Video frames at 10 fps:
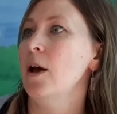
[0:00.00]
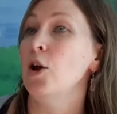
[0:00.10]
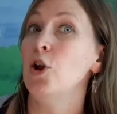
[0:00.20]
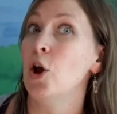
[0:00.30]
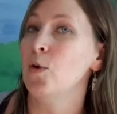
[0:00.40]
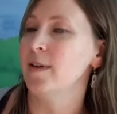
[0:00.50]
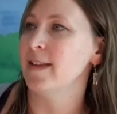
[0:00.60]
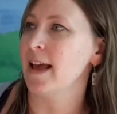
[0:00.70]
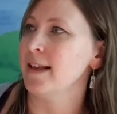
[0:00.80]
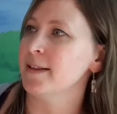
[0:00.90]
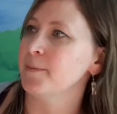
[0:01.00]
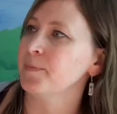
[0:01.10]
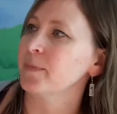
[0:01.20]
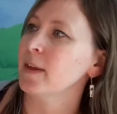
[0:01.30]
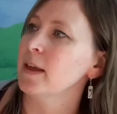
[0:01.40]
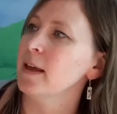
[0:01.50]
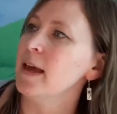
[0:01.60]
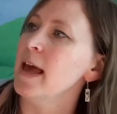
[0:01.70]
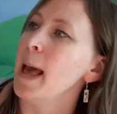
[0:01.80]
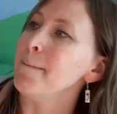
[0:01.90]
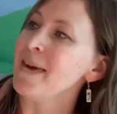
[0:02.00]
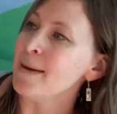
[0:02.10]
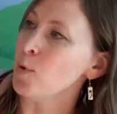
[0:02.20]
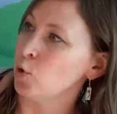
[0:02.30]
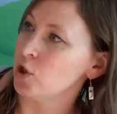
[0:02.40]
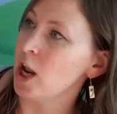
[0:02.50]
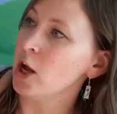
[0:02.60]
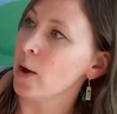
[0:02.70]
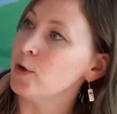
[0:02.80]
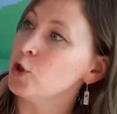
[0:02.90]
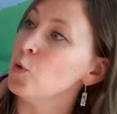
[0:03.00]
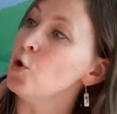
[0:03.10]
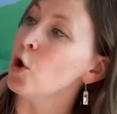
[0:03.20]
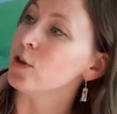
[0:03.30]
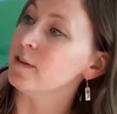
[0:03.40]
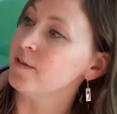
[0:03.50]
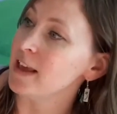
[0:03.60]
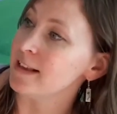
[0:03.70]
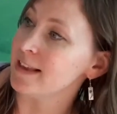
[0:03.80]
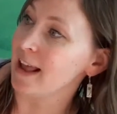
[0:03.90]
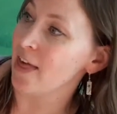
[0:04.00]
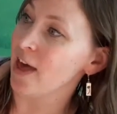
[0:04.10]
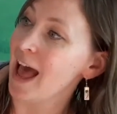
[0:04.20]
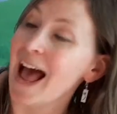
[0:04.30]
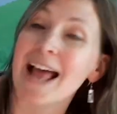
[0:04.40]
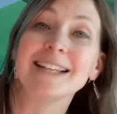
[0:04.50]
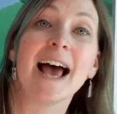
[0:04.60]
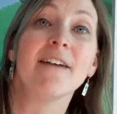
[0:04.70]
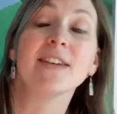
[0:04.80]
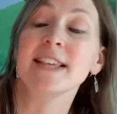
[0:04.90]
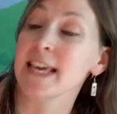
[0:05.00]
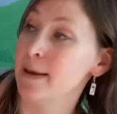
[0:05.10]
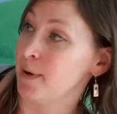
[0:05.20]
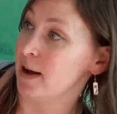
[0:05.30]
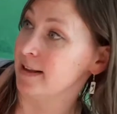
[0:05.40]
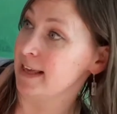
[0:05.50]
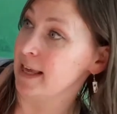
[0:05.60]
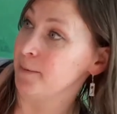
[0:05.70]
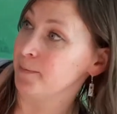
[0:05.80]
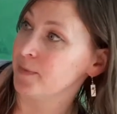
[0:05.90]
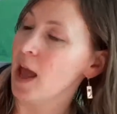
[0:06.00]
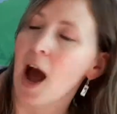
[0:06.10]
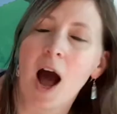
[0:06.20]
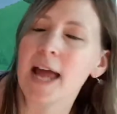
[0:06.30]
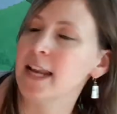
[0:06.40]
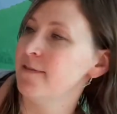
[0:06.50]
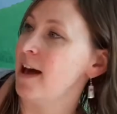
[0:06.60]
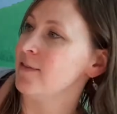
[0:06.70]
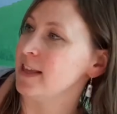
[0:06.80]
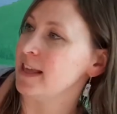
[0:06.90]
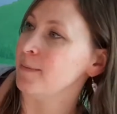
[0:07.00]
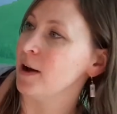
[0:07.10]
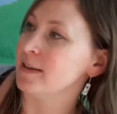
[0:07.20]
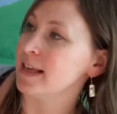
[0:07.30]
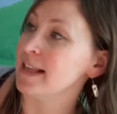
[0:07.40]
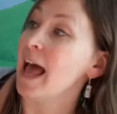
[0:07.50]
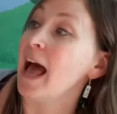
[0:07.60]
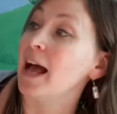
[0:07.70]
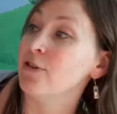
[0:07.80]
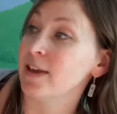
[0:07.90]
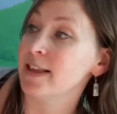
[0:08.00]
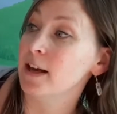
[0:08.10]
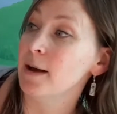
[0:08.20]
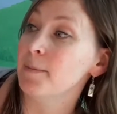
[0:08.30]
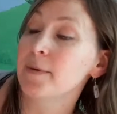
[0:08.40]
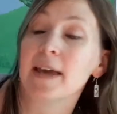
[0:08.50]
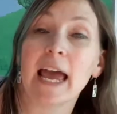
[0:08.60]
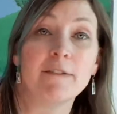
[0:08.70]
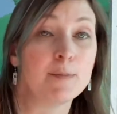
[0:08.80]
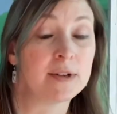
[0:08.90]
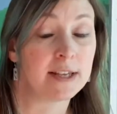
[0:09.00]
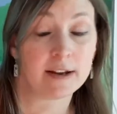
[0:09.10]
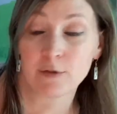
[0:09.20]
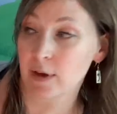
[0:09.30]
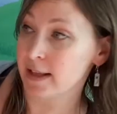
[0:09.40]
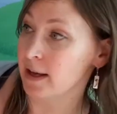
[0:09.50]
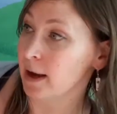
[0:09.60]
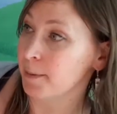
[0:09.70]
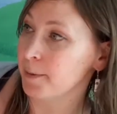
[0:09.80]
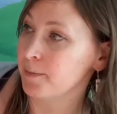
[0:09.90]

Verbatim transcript: Lola says, Me and Morton are going to do lots of things together and have a tea party. I love having tea parties and dressing up. Everybody loves dressing up.